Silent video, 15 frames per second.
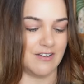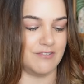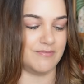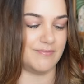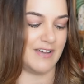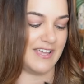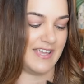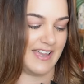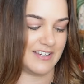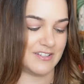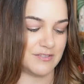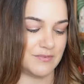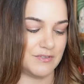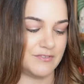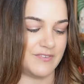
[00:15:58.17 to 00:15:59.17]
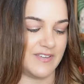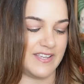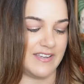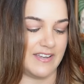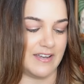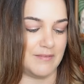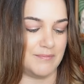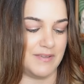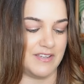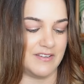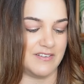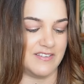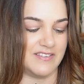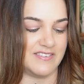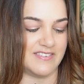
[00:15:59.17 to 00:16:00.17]
off my actual finger
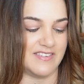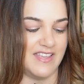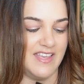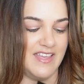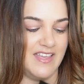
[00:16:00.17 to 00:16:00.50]
because